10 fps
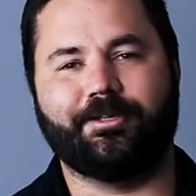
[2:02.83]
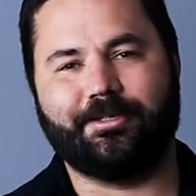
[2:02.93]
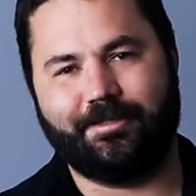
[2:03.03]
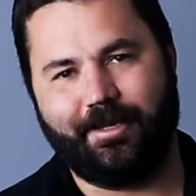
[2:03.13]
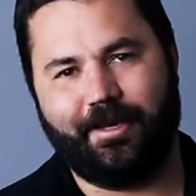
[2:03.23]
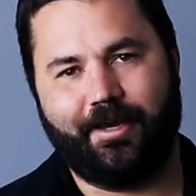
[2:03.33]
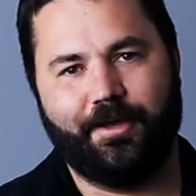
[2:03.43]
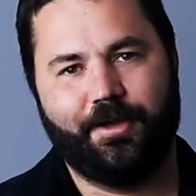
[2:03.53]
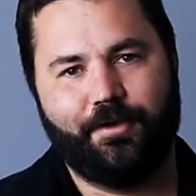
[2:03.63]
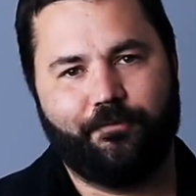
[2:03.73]
today
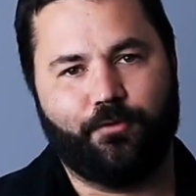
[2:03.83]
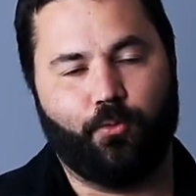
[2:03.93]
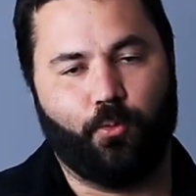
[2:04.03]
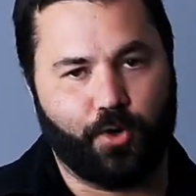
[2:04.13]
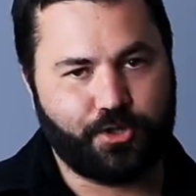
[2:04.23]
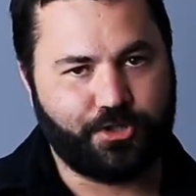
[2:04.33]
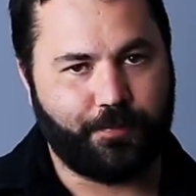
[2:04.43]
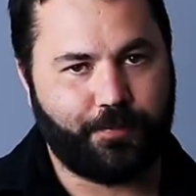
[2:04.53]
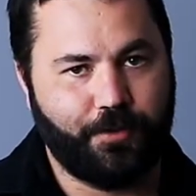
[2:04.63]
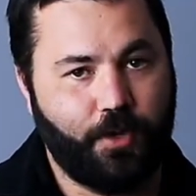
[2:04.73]
for
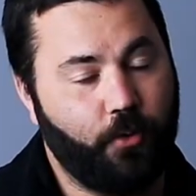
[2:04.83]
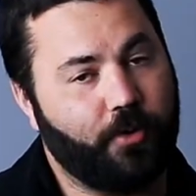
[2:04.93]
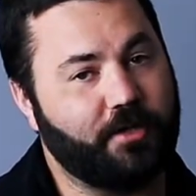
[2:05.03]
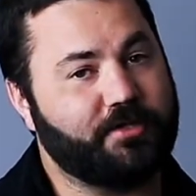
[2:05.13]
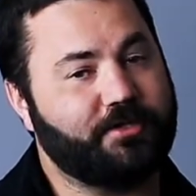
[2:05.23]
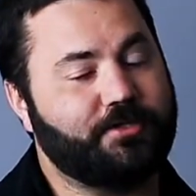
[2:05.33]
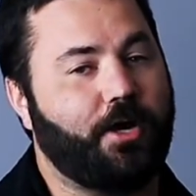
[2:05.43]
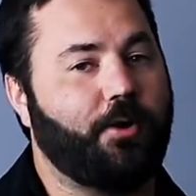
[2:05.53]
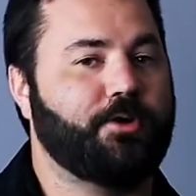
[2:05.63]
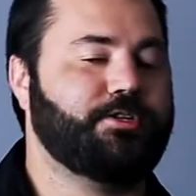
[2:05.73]
worship. We're going to
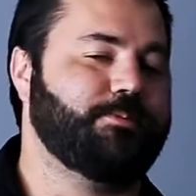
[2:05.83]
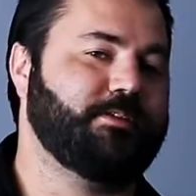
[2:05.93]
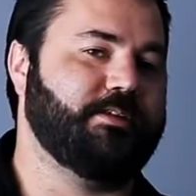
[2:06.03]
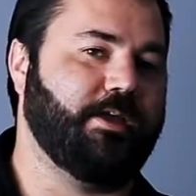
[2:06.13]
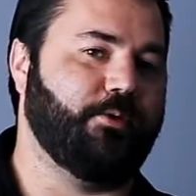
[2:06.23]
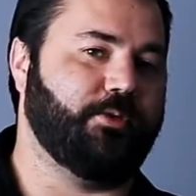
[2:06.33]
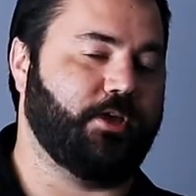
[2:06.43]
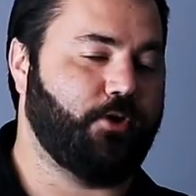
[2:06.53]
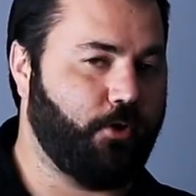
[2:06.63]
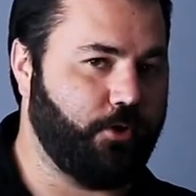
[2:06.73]
start worship today with a
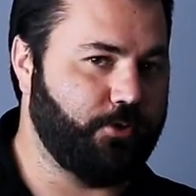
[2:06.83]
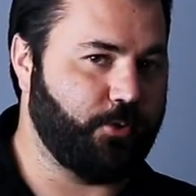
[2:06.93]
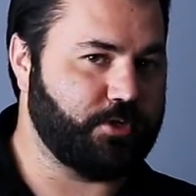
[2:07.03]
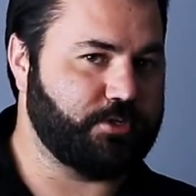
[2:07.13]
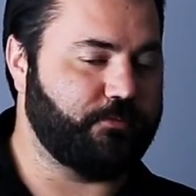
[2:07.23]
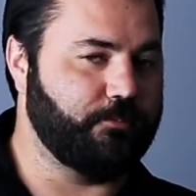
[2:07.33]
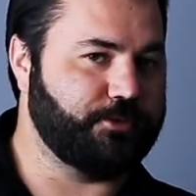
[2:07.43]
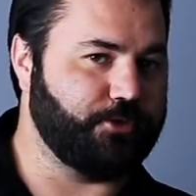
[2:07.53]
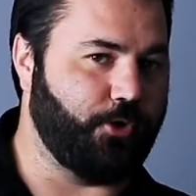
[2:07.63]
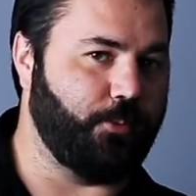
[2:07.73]
call to worship from
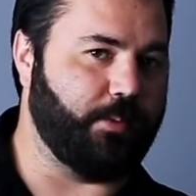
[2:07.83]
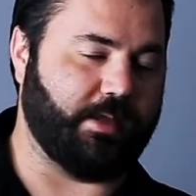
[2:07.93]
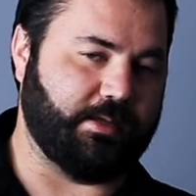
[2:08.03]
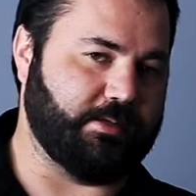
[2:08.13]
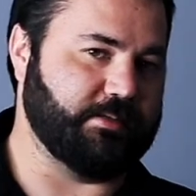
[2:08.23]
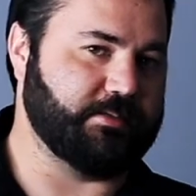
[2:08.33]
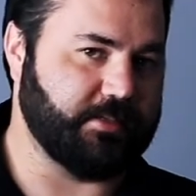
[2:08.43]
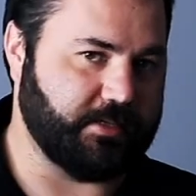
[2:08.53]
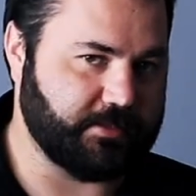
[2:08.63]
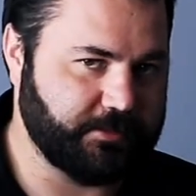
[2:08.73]
Psalm
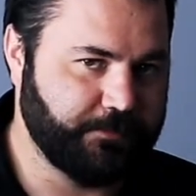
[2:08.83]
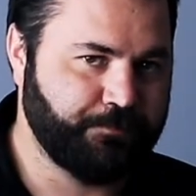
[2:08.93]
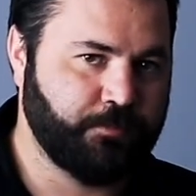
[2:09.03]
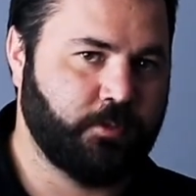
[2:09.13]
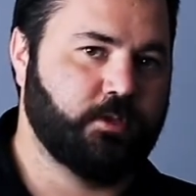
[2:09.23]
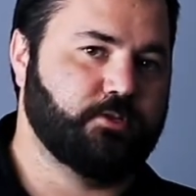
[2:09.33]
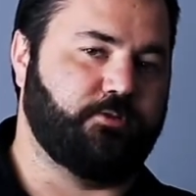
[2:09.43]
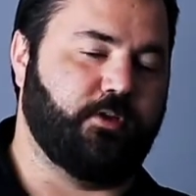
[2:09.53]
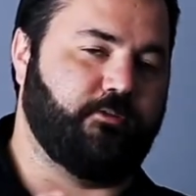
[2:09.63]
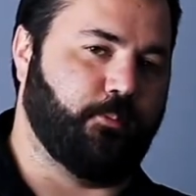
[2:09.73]
86. So
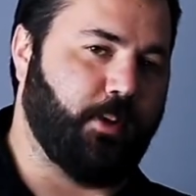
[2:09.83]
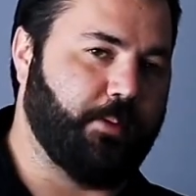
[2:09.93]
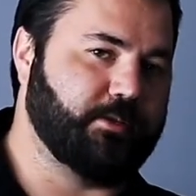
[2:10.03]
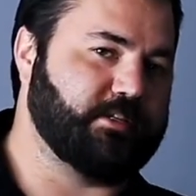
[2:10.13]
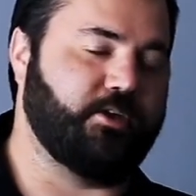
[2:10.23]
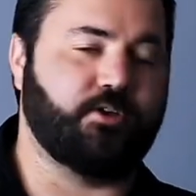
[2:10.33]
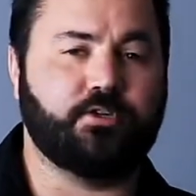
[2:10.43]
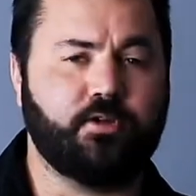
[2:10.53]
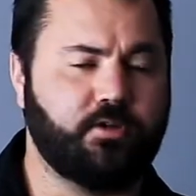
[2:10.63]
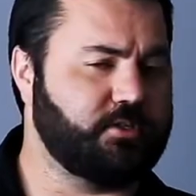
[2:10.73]
if you have your Bibles out, you can
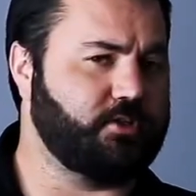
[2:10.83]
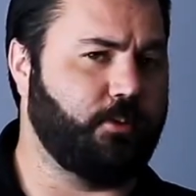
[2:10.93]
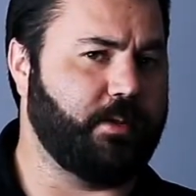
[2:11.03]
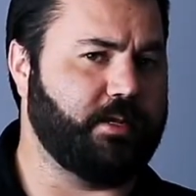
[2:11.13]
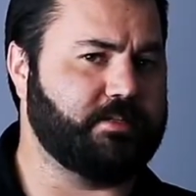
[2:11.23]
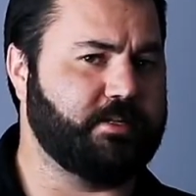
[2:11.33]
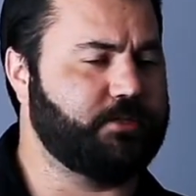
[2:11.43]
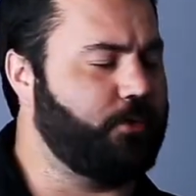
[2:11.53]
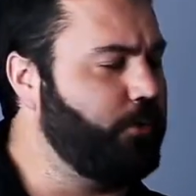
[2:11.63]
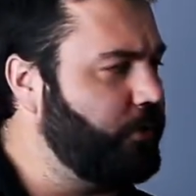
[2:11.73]
turn to Psalm
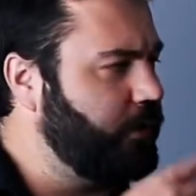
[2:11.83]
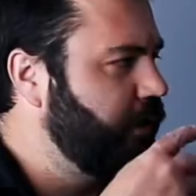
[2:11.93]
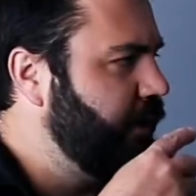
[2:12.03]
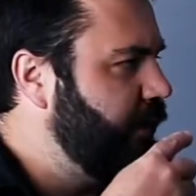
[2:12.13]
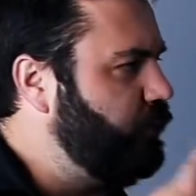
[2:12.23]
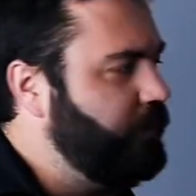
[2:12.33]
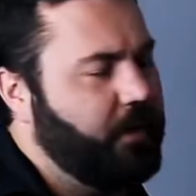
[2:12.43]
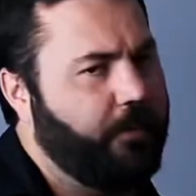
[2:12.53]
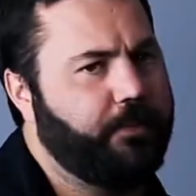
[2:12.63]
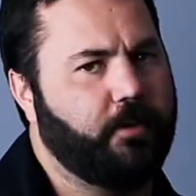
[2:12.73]
86 or it will be
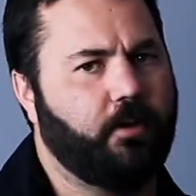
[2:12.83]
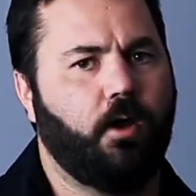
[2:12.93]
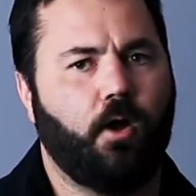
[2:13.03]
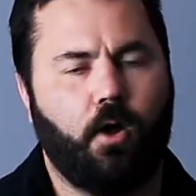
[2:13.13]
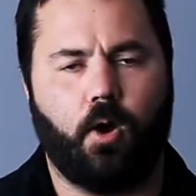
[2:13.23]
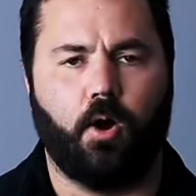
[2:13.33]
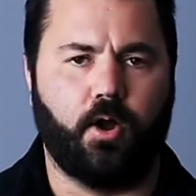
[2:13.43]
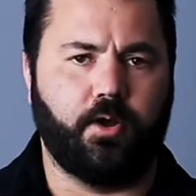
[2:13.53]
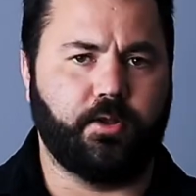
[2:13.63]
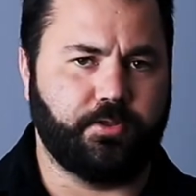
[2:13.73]
up here
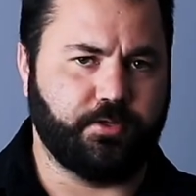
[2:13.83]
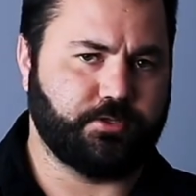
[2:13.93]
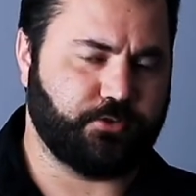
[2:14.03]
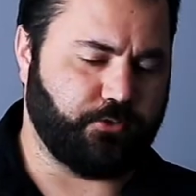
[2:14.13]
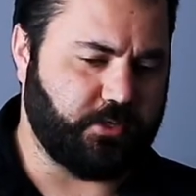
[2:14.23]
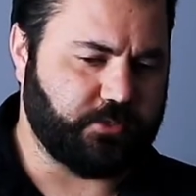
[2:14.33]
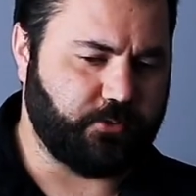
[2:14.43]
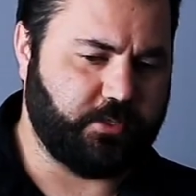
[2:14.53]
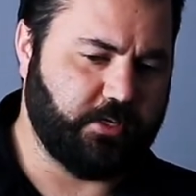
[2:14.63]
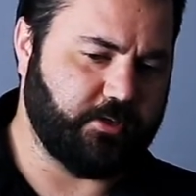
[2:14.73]
on the screen. So
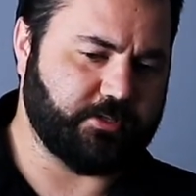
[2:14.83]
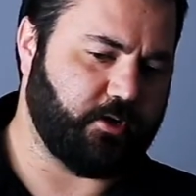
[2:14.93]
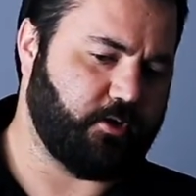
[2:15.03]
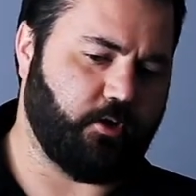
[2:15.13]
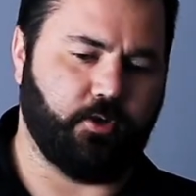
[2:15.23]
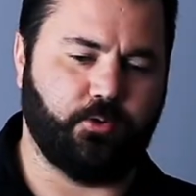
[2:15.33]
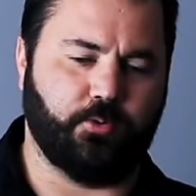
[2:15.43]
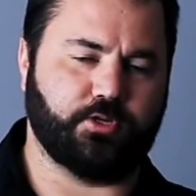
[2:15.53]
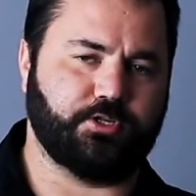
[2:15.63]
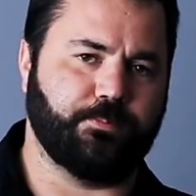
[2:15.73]
here is our call to
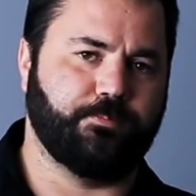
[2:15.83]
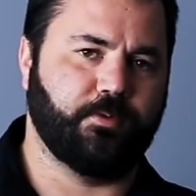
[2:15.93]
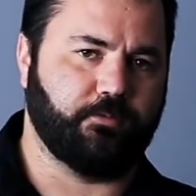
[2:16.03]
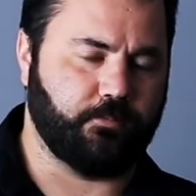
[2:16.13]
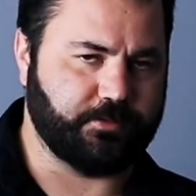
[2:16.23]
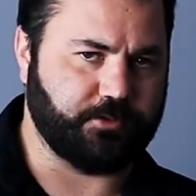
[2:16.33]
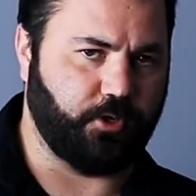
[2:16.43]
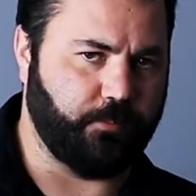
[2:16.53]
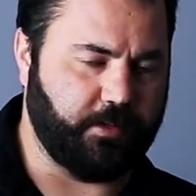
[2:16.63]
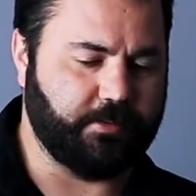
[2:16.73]
worship from
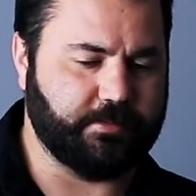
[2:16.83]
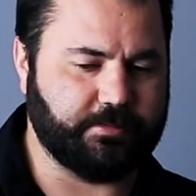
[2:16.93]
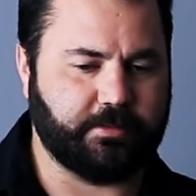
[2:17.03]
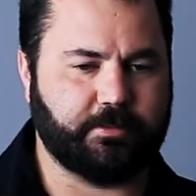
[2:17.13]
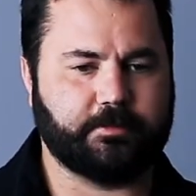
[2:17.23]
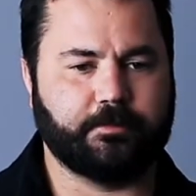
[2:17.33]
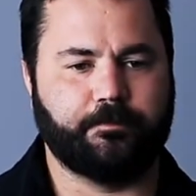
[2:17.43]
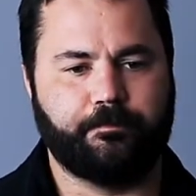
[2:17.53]
Psalm 86.